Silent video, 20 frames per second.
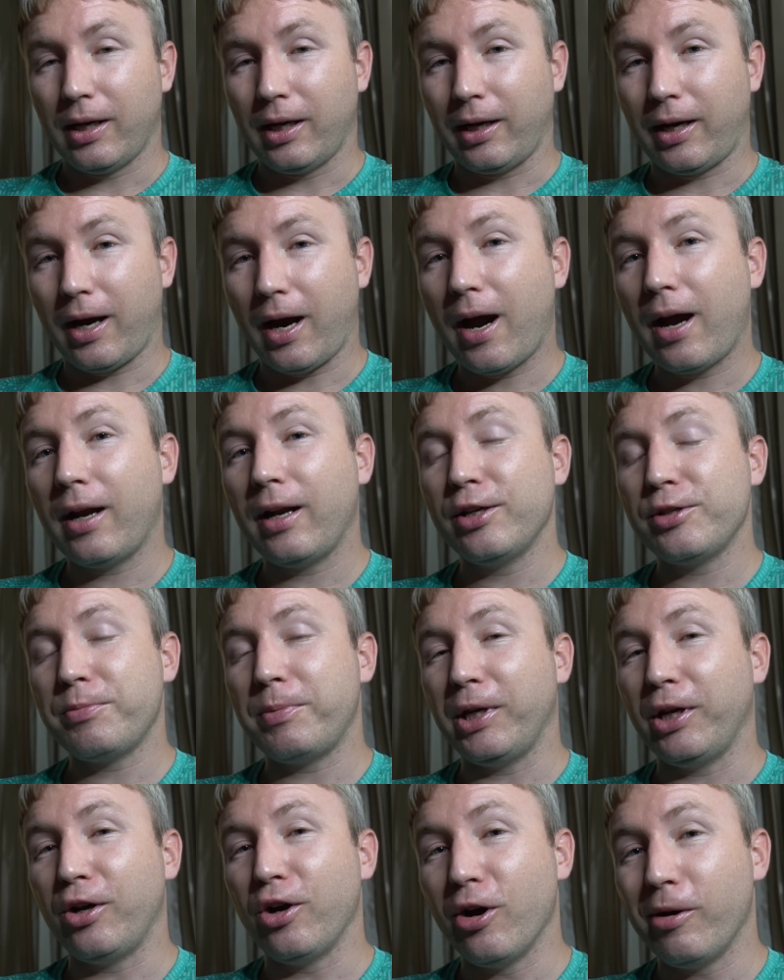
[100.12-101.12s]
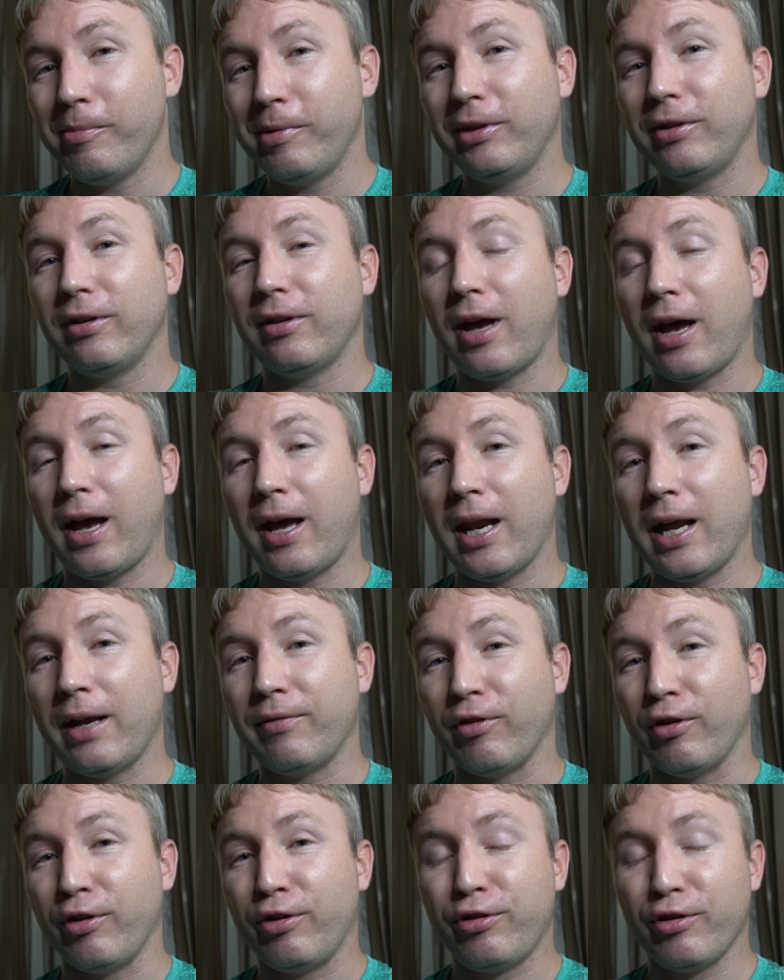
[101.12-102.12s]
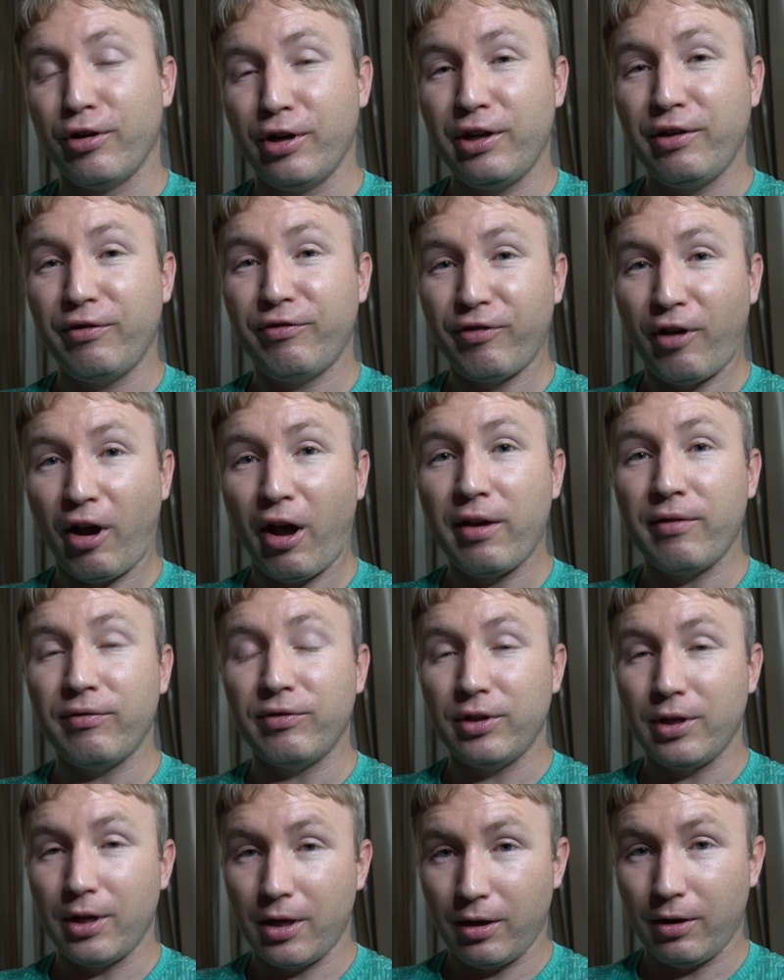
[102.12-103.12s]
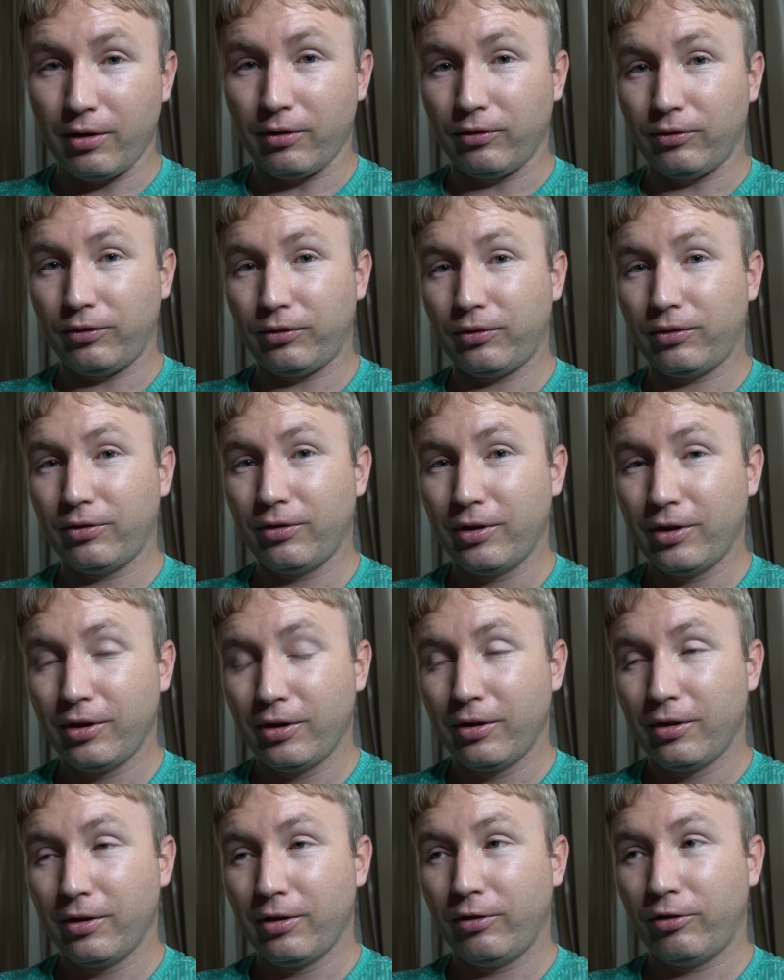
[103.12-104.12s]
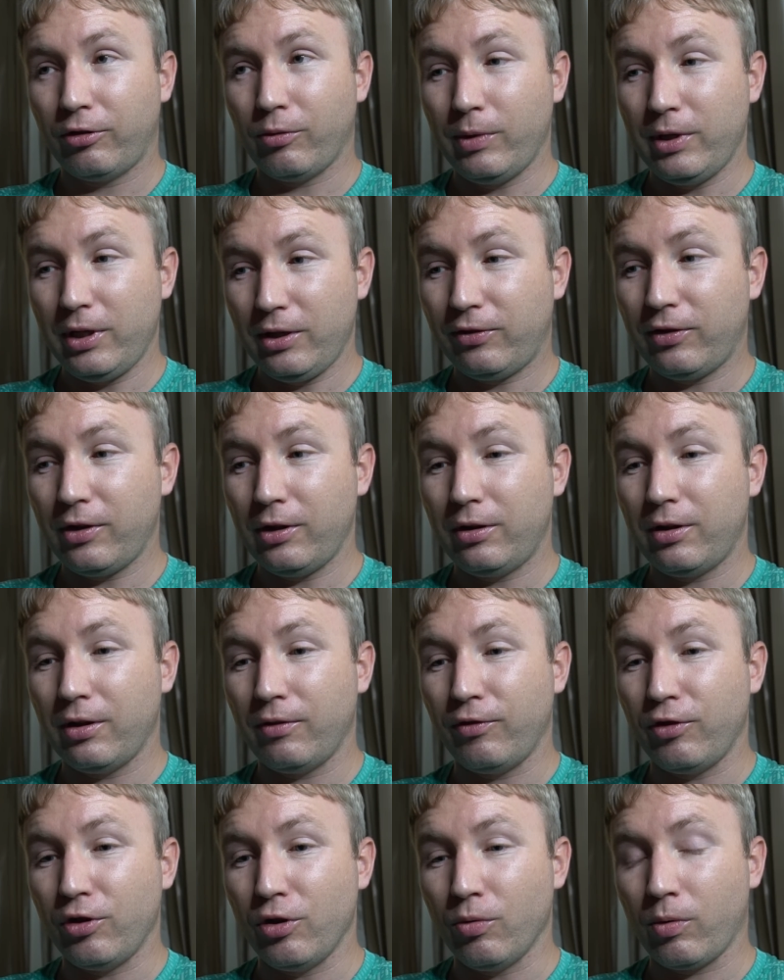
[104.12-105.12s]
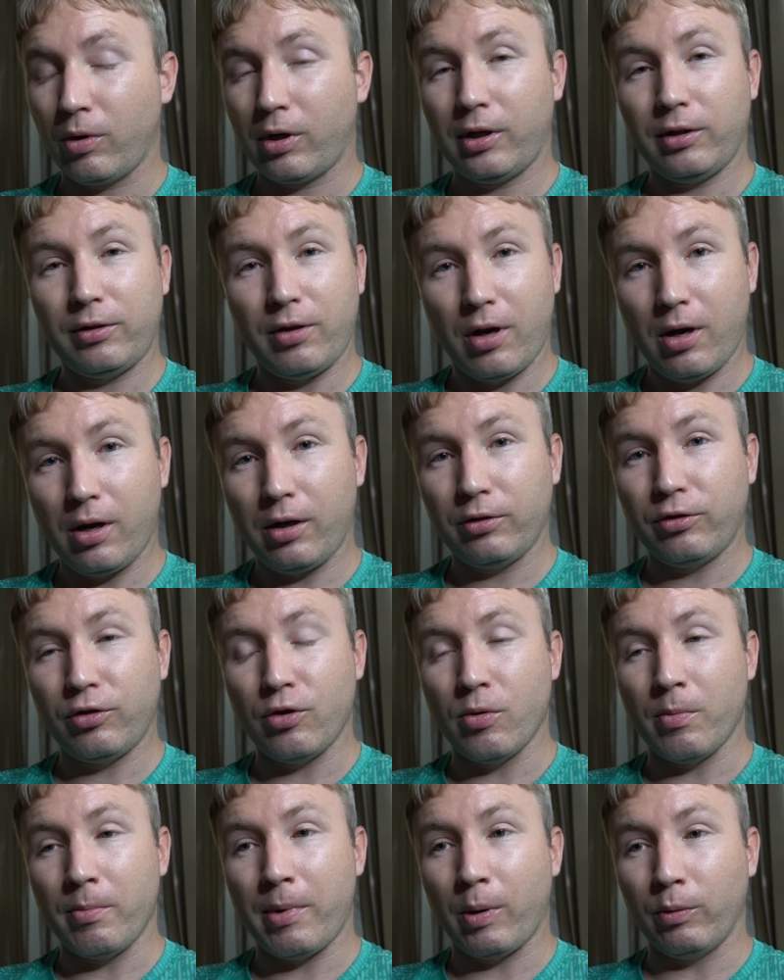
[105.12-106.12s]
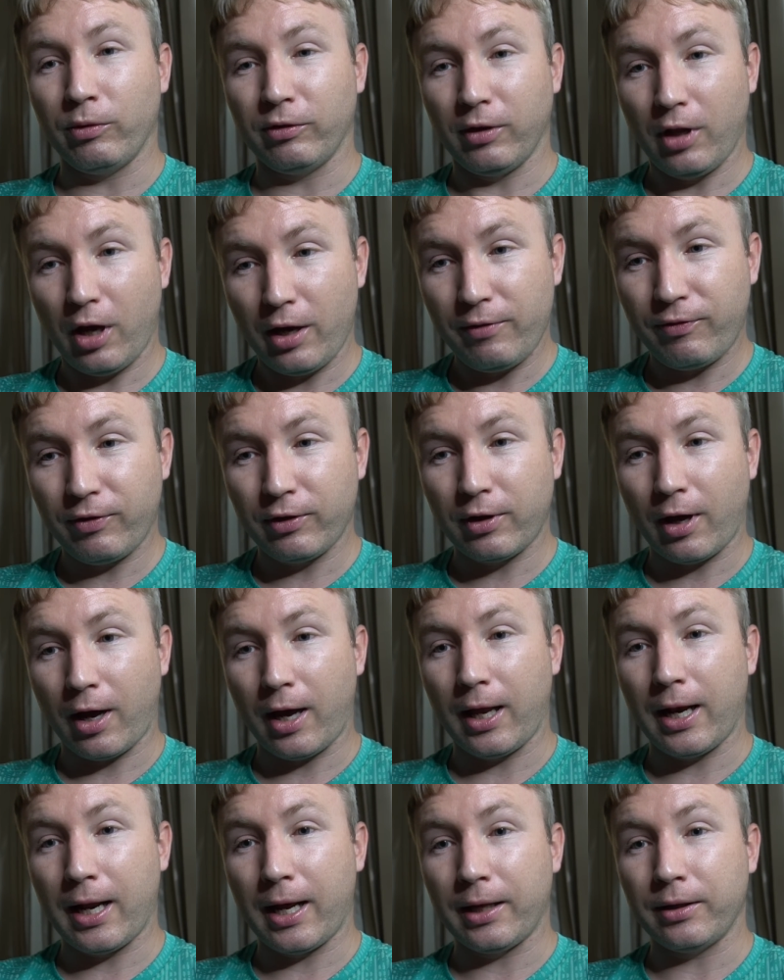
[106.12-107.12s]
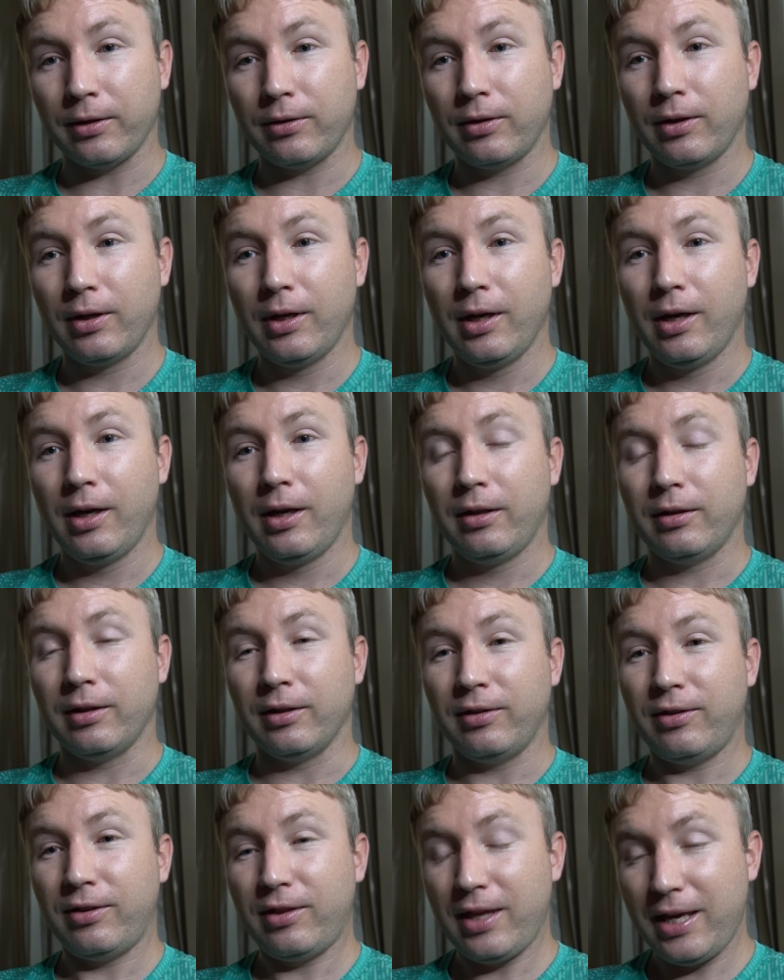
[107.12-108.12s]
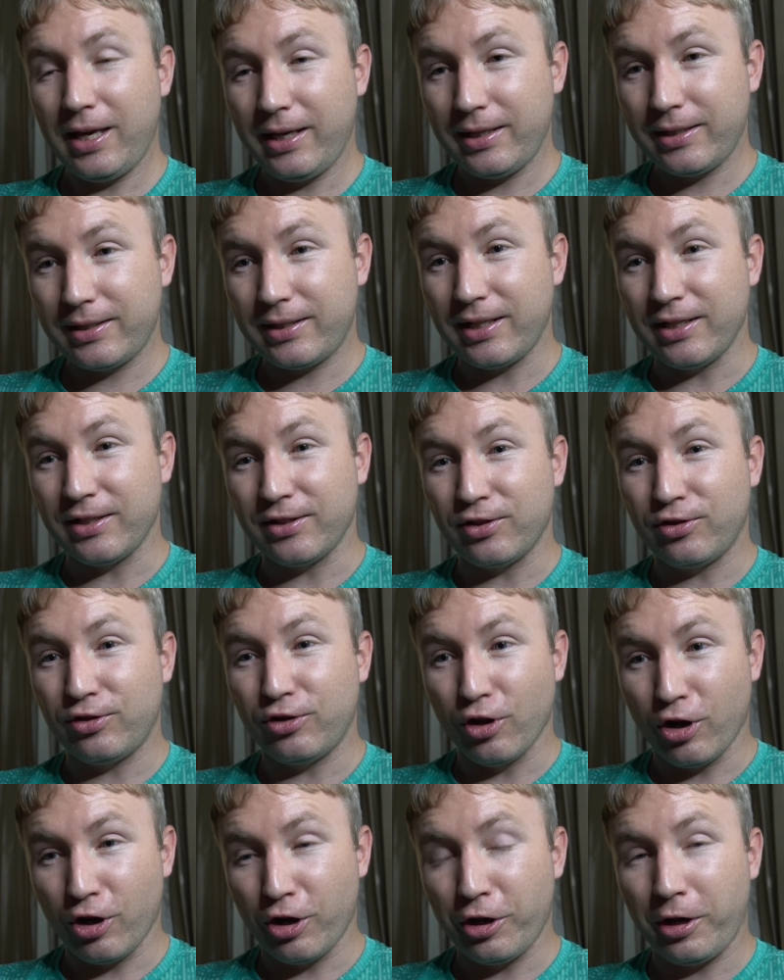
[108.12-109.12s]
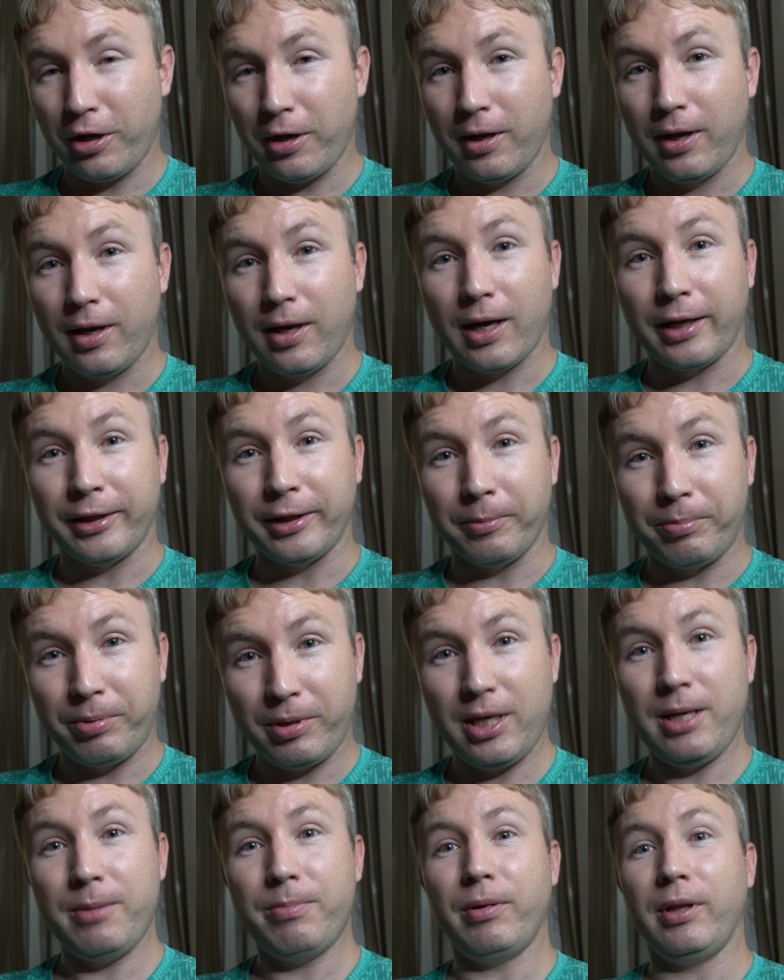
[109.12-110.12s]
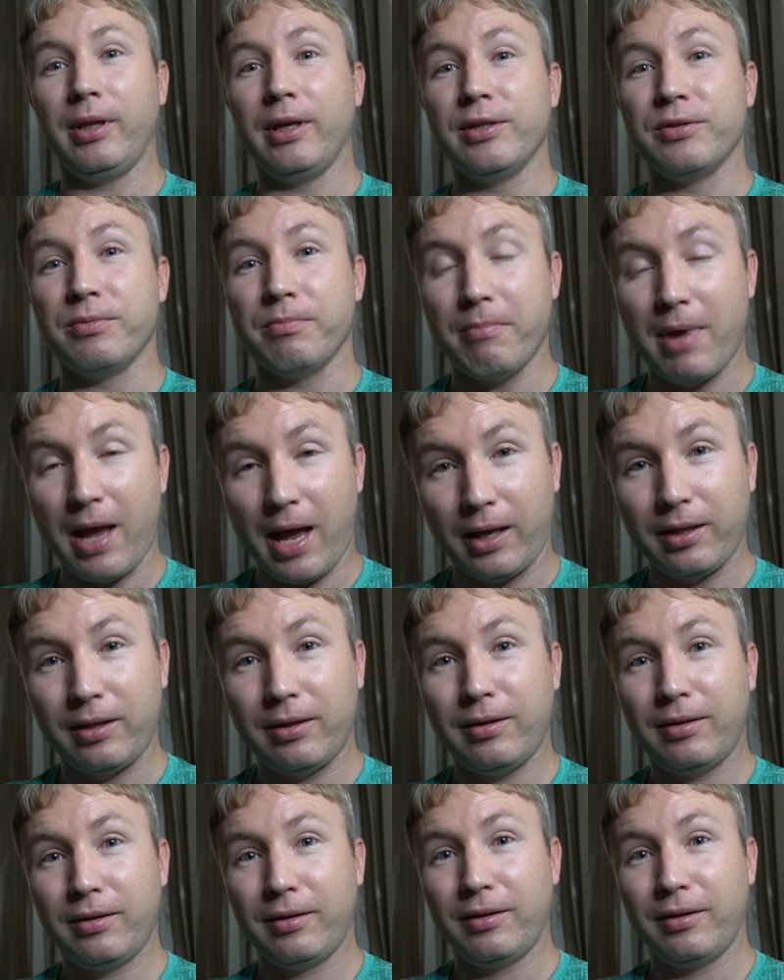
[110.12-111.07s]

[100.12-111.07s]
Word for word: And Karl has been coming to Thailand for 35 years. So in this interview, we're going to talk to him about his life in Thailand, the things he's done, and the people he's met.